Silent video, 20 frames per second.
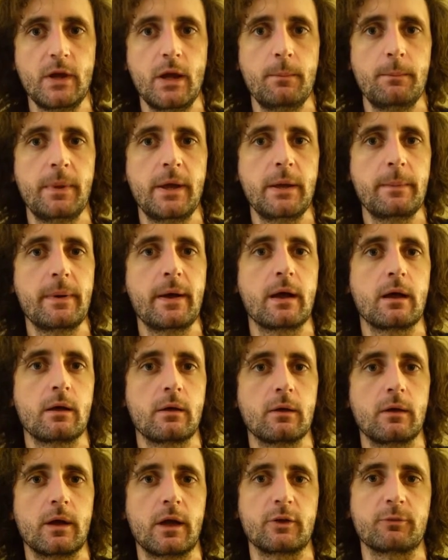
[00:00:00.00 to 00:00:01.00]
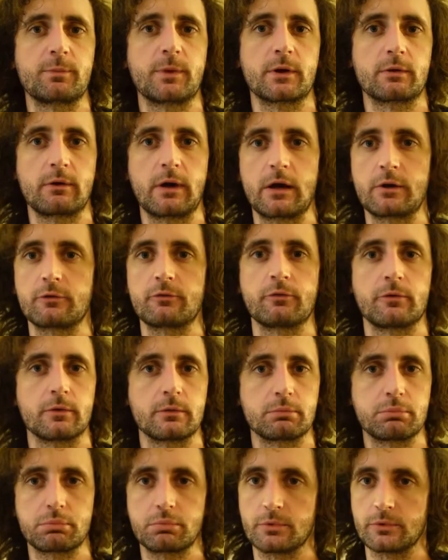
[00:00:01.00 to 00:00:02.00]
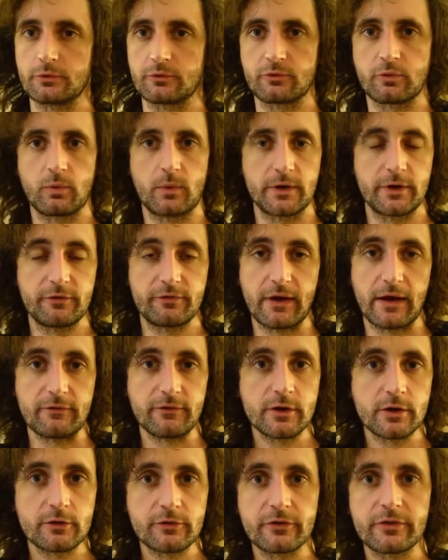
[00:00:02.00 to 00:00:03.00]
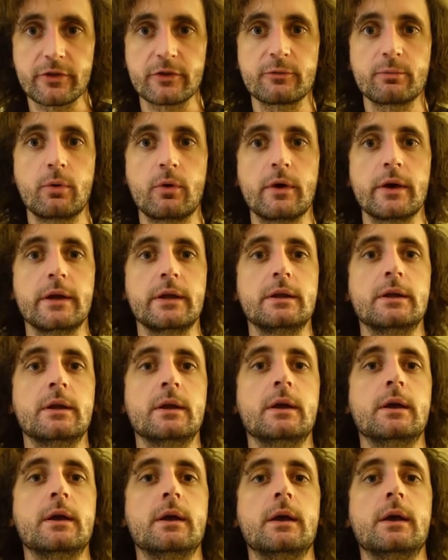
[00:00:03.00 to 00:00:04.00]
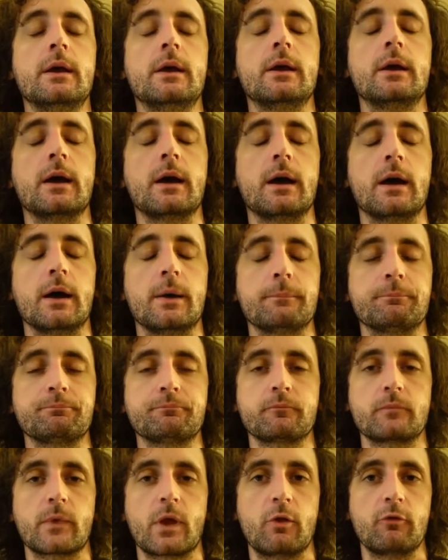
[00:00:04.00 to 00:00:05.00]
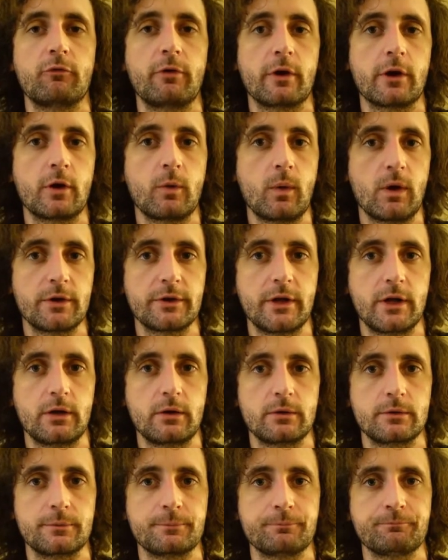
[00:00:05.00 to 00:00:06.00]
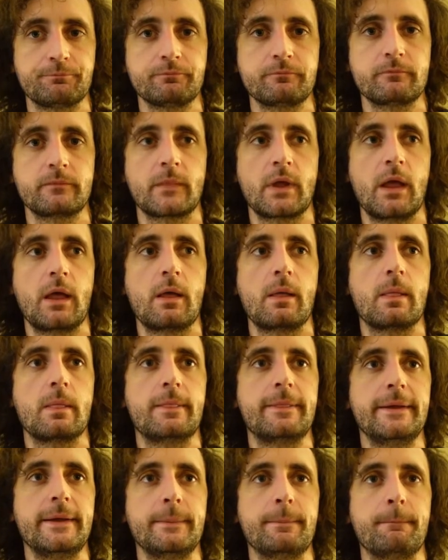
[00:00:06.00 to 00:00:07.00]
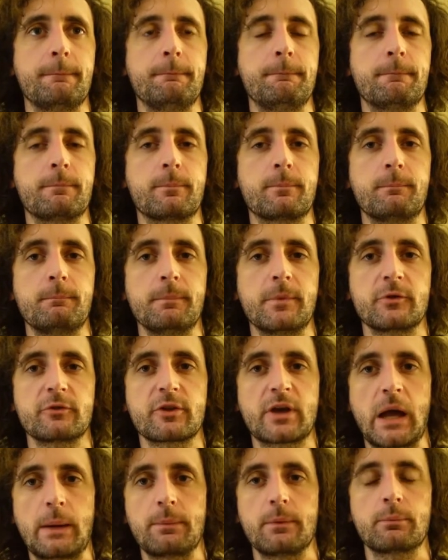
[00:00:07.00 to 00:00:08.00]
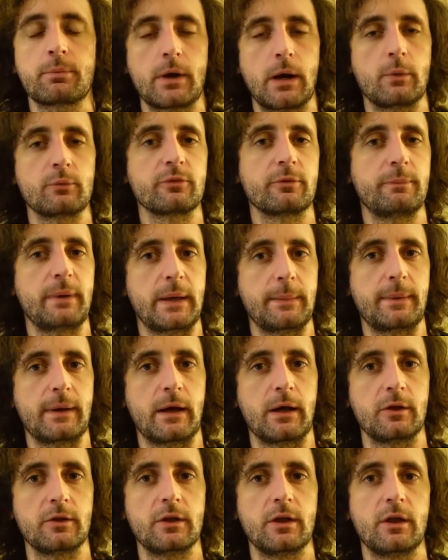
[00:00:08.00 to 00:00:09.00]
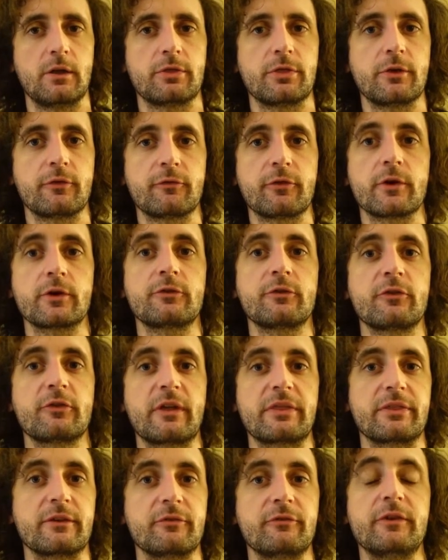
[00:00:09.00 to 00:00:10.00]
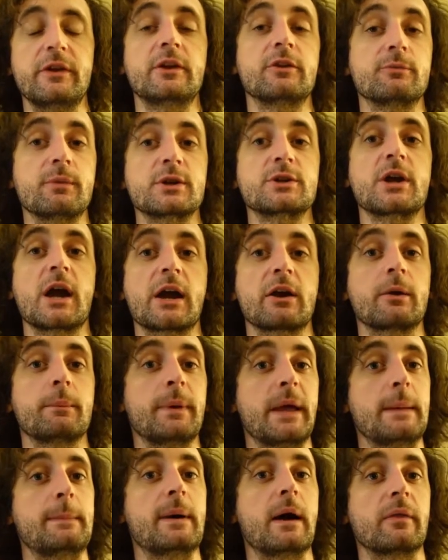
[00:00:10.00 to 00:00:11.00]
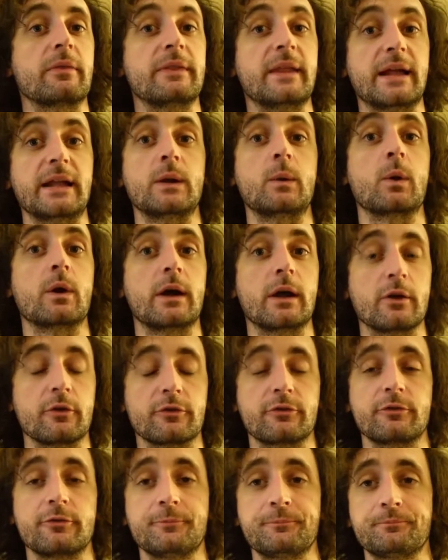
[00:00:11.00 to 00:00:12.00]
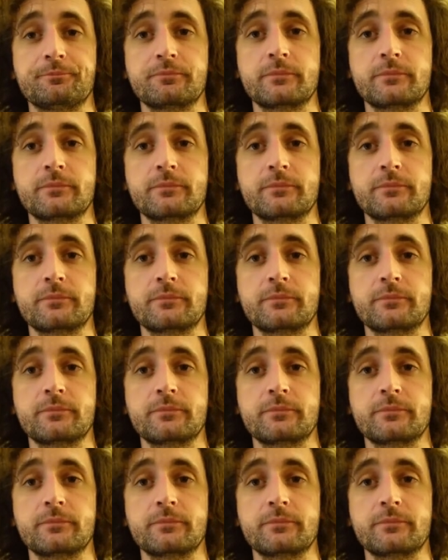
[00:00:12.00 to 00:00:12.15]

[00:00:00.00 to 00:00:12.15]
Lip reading: PayPal has been around for 25 years at this point. Very well known. There's a couple problems with PayPal. The first is that the fee is much higher on PayPal than anywhere else.